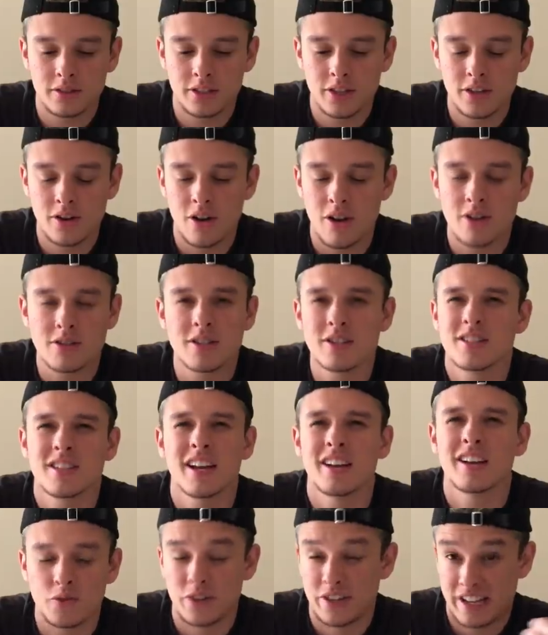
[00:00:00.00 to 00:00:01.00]
She calls us
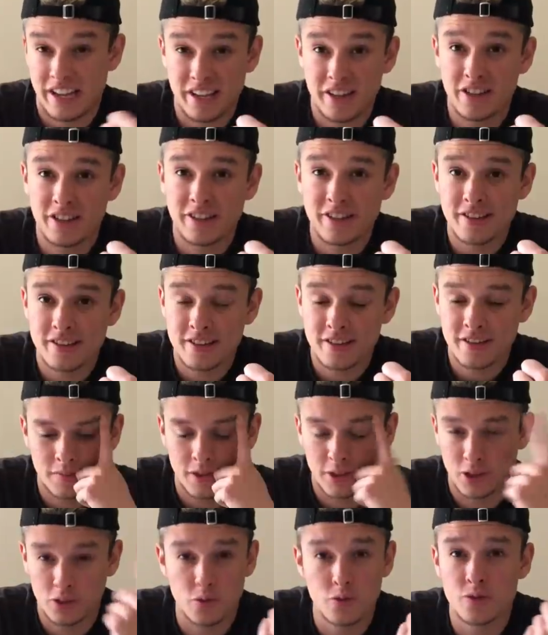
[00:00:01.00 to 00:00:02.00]
like ridiculous,
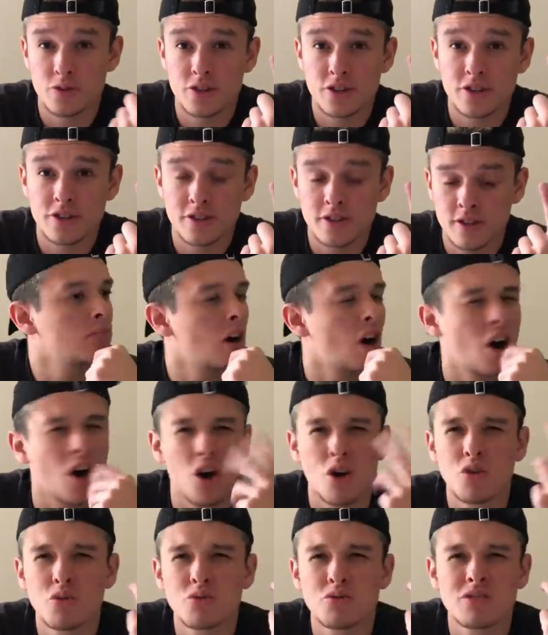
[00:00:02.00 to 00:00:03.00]
losers,
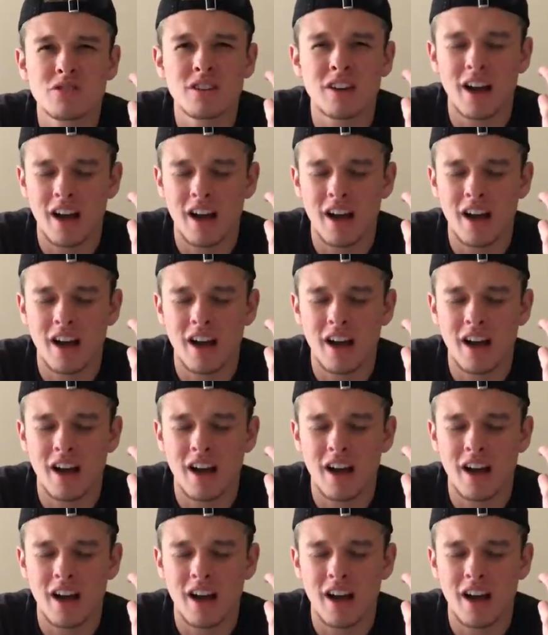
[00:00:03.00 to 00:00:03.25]
hoes.